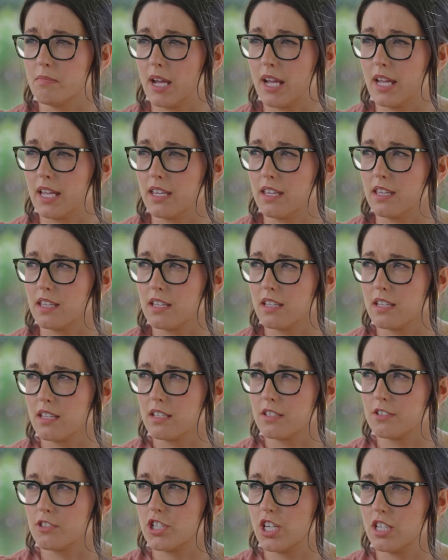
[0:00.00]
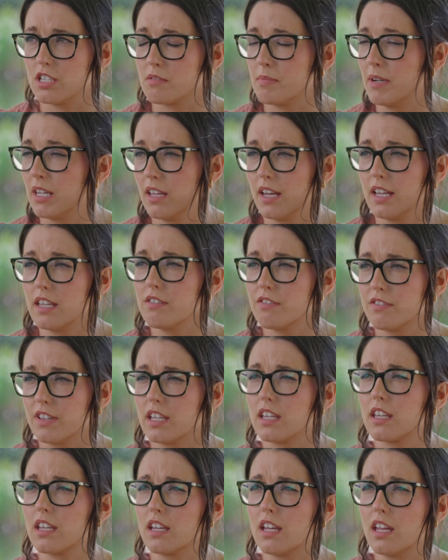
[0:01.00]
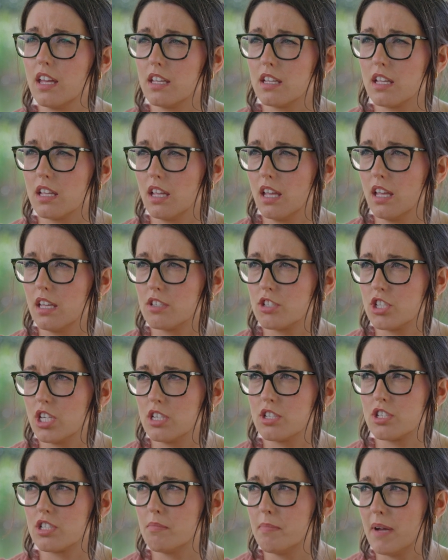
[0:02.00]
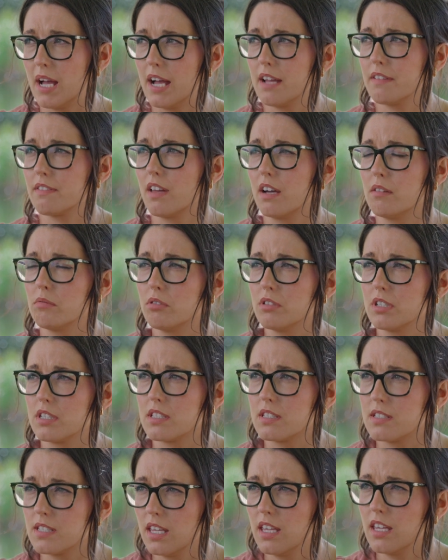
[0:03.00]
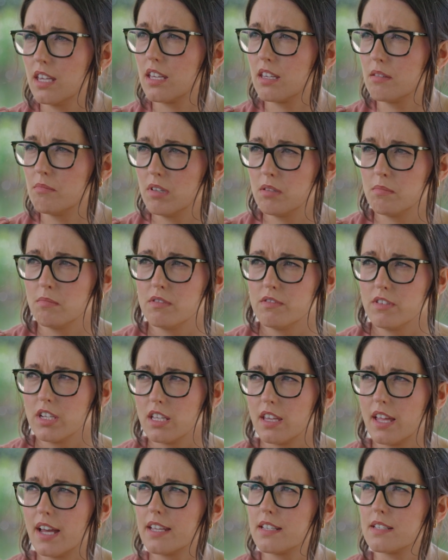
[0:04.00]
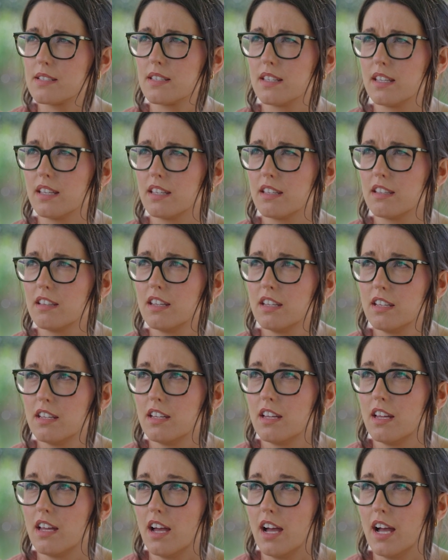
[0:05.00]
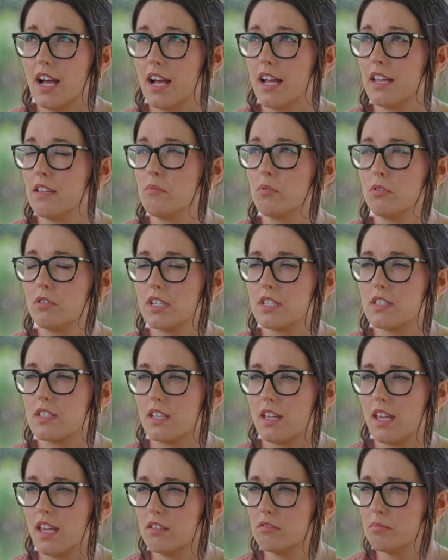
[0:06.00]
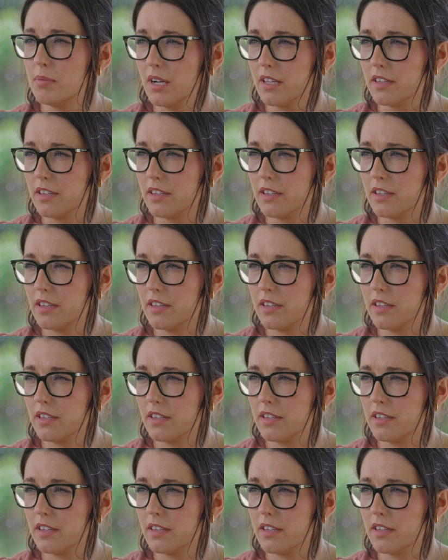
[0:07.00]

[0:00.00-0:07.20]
my life. Like it changed the path that I wanted to take. It made me realise that I wanted to help